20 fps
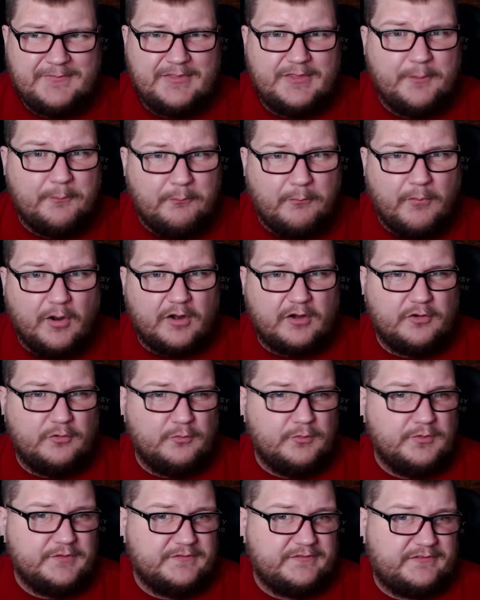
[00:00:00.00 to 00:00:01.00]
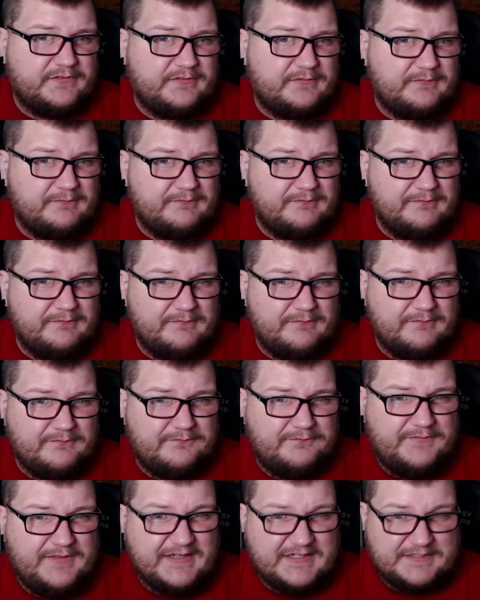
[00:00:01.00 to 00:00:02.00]
the market was
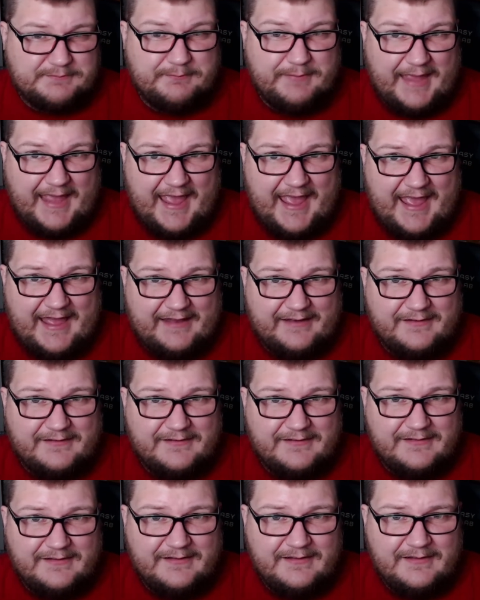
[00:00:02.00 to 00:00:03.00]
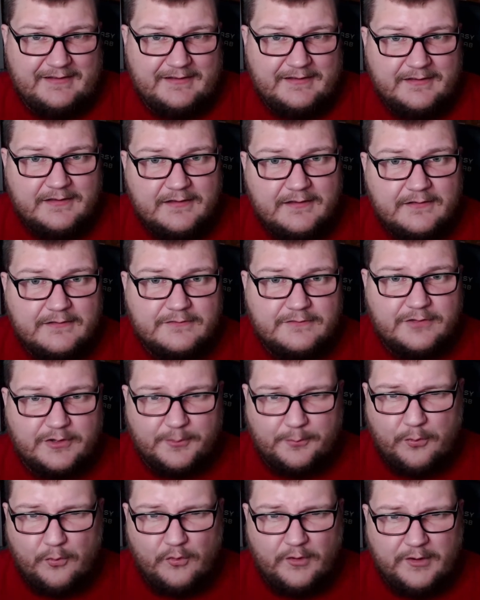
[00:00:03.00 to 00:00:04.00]
this bad to
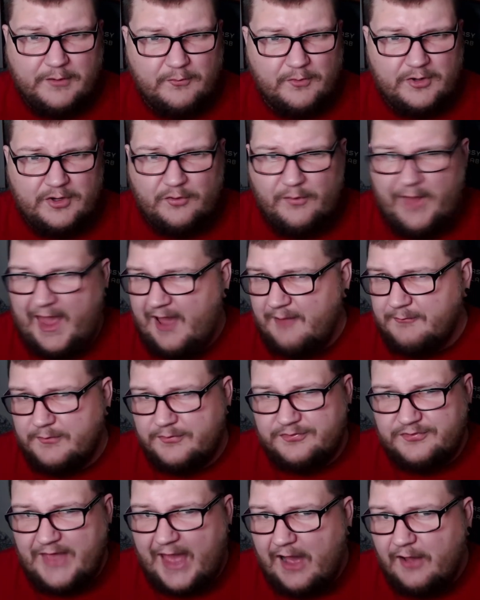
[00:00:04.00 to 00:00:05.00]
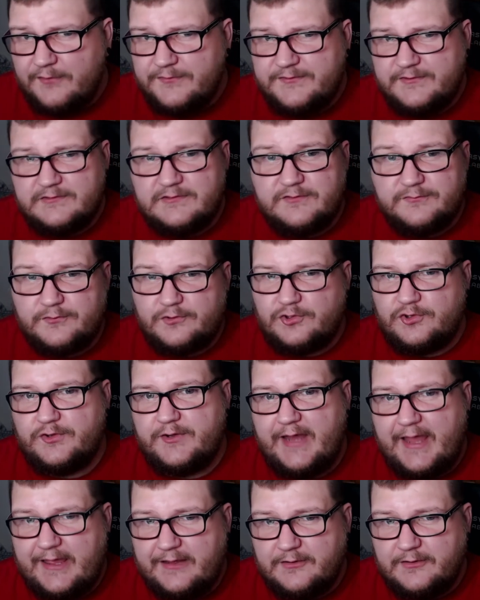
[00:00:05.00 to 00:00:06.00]
the point where you have thousands of
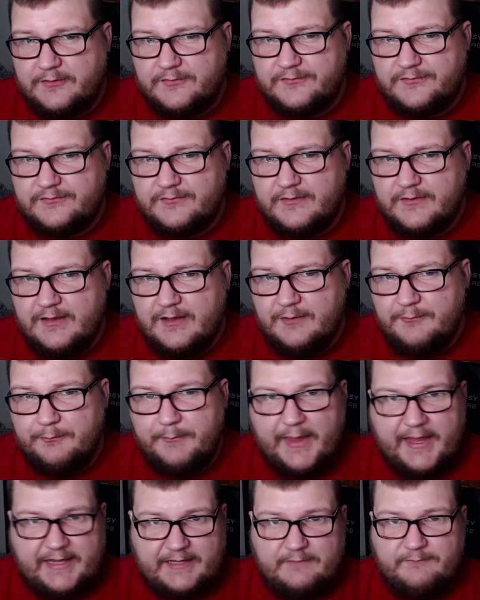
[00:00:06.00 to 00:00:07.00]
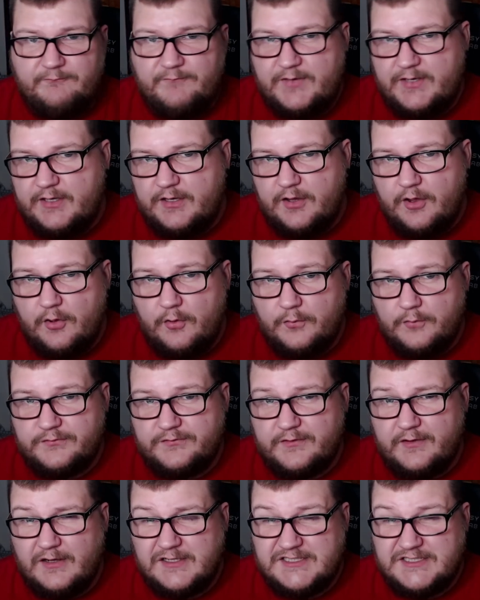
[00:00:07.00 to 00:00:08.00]
creators making
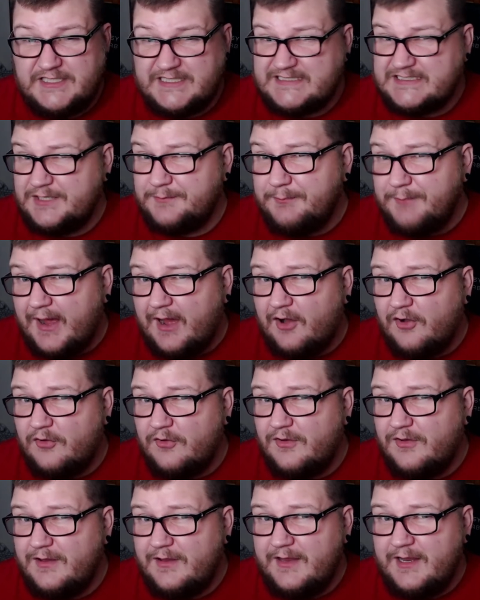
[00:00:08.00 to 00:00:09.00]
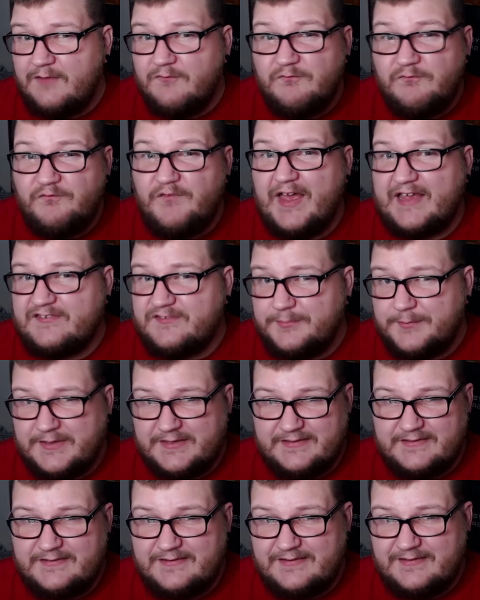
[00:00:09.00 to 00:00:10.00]
videos just about
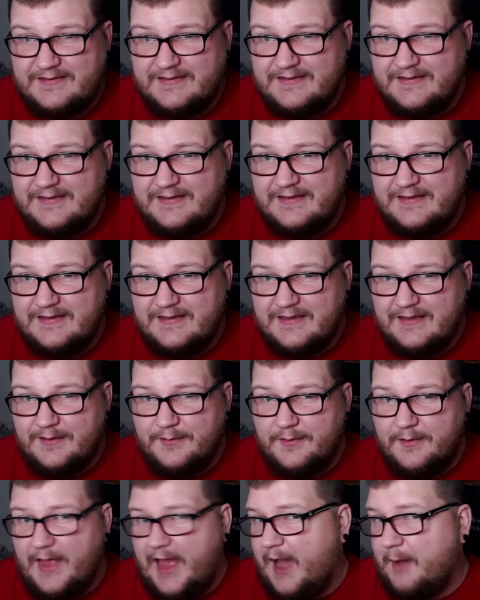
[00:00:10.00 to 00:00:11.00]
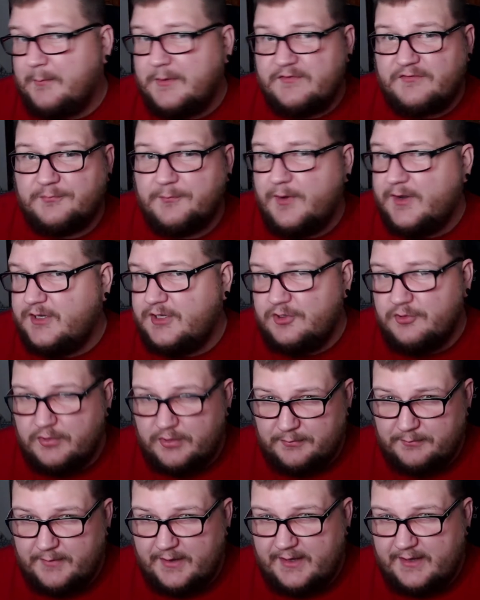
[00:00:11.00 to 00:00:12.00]
investment, how much money you
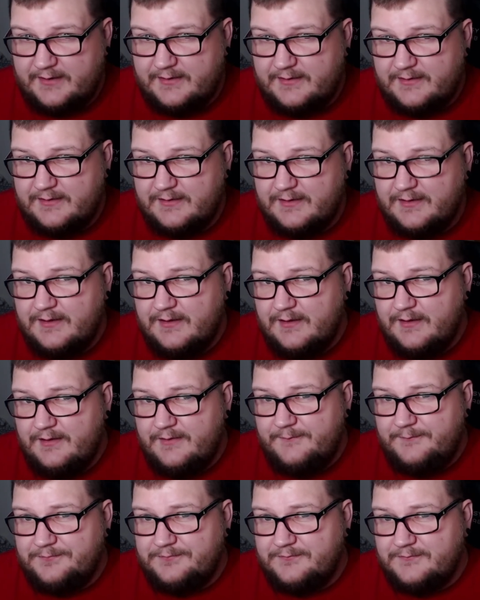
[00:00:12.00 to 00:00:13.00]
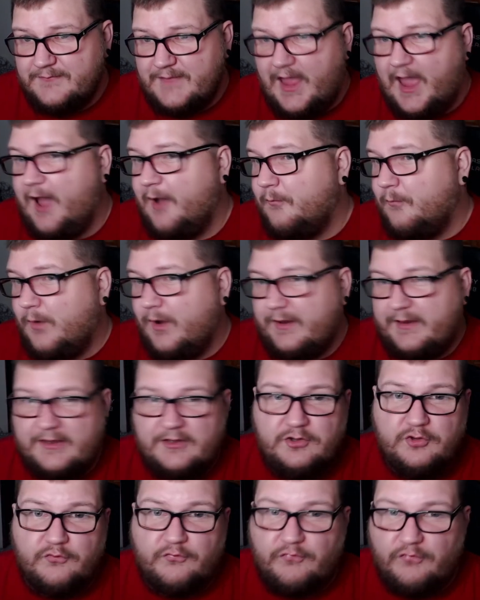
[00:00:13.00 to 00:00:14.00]
can make, how what
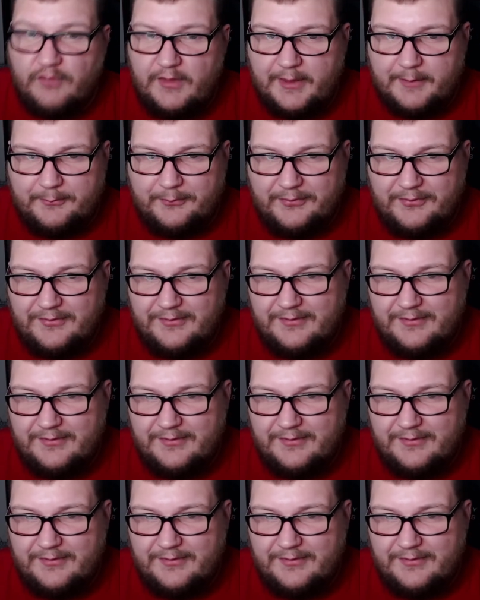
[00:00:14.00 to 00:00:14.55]
can you flip,